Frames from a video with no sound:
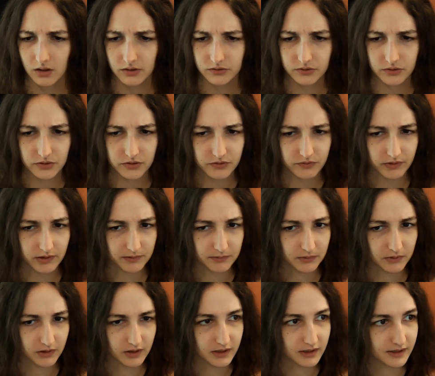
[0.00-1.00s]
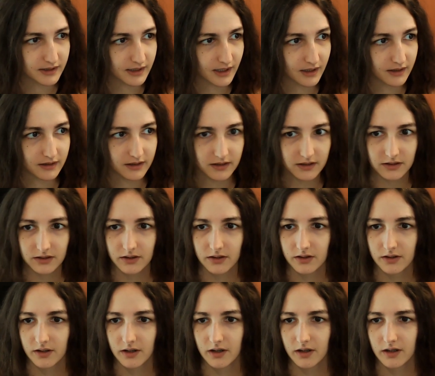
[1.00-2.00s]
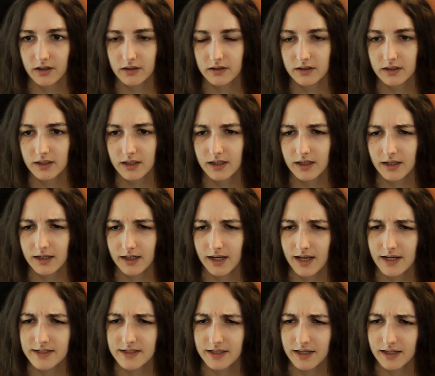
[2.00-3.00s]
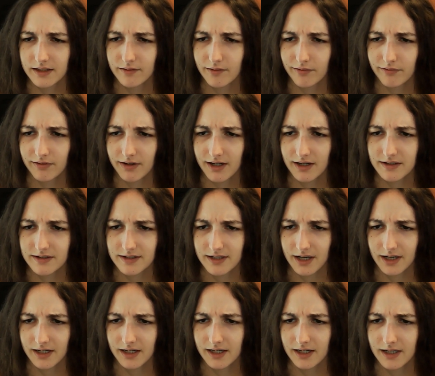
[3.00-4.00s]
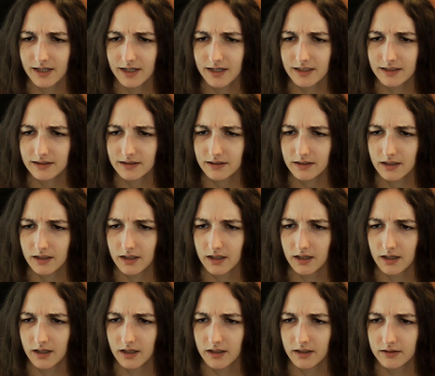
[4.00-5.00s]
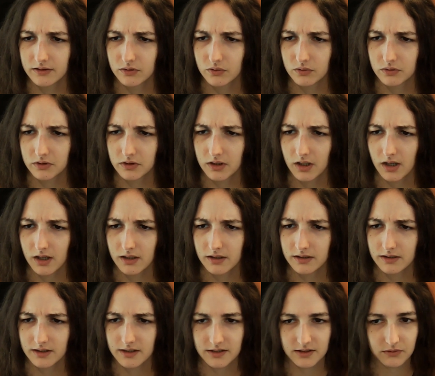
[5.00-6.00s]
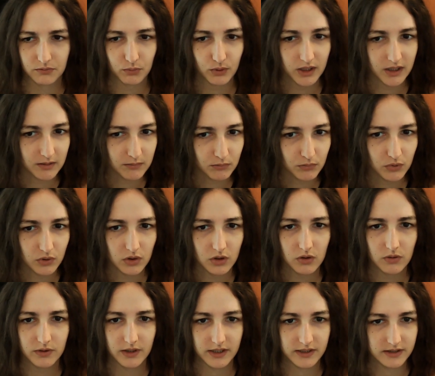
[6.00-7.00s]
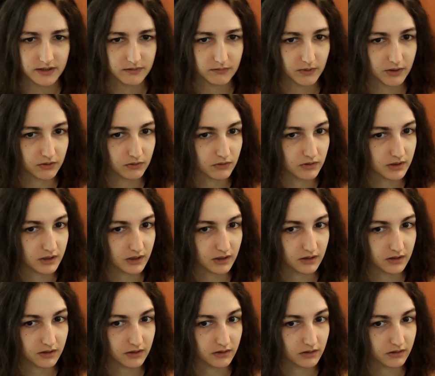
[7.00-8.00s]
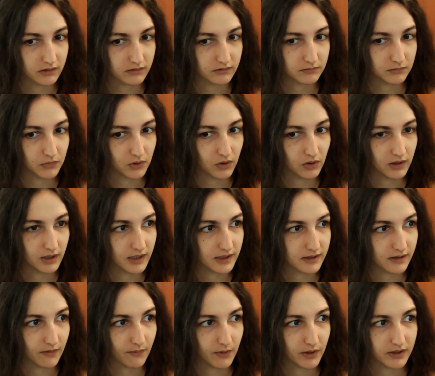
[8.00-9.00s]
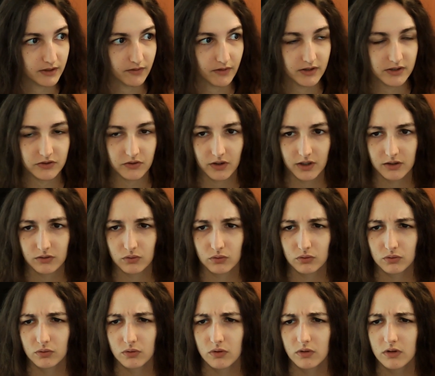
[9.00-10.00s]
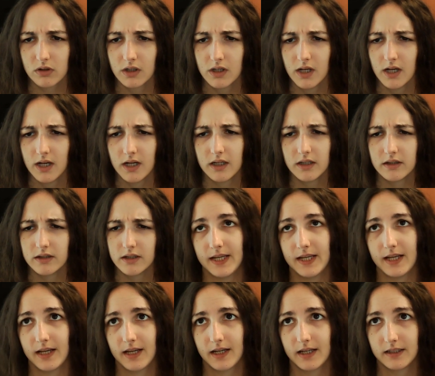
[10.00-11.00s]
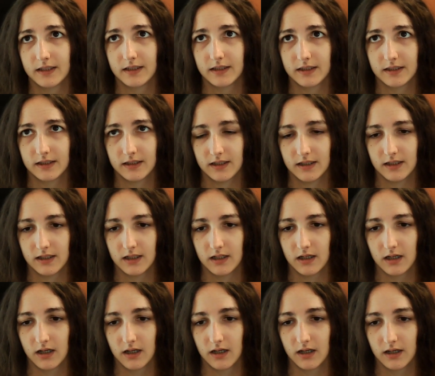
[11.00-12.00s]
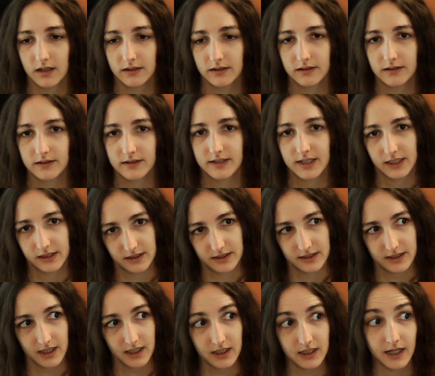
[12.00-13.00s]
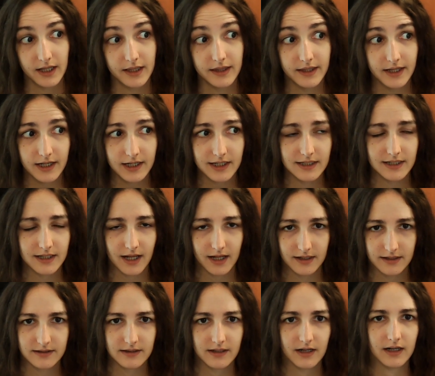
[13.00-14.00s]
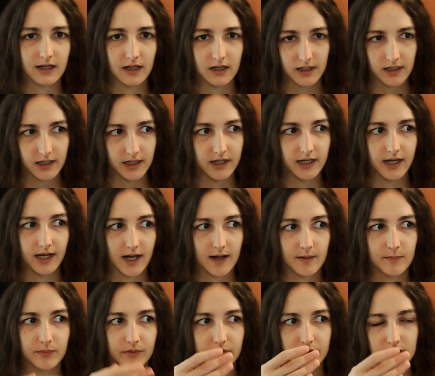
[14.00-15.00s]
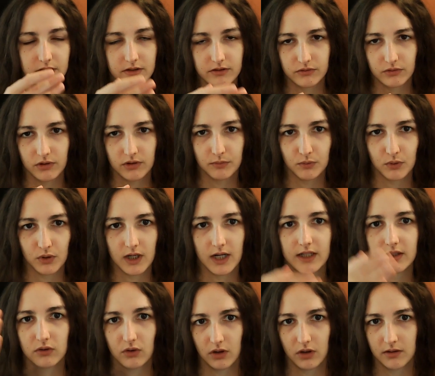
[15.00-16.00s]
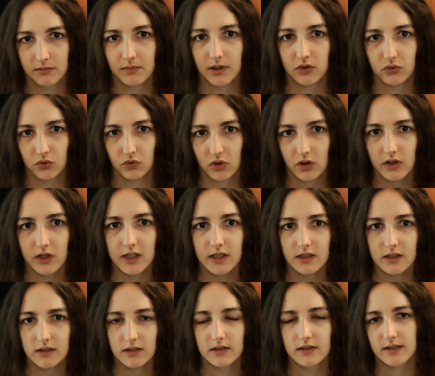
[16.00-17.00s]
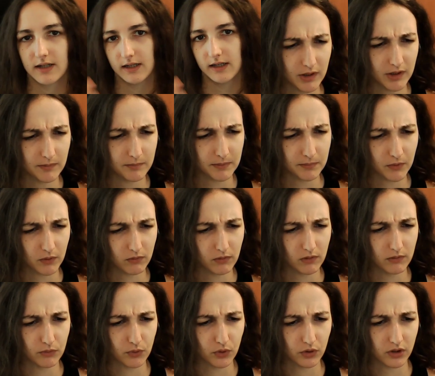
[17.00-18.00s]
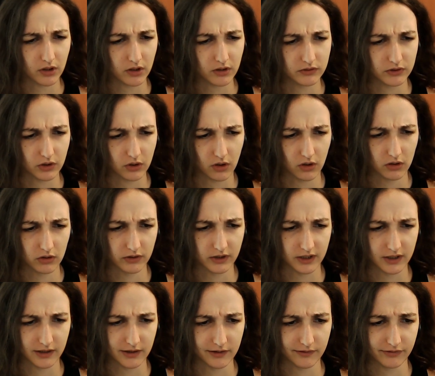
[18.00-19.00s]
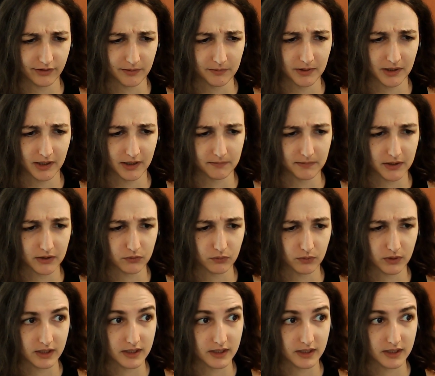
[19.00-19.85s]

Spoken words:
lotus river inside here. Glass gate reflects sunlight to the garden as a rainbow. That's what you're seeing here, more or less, of what I was trying to do. Then set design, and then I can start like cleaning up storyboard, like drawing by drawing. How many people will be working on the coloring, keyframing, and in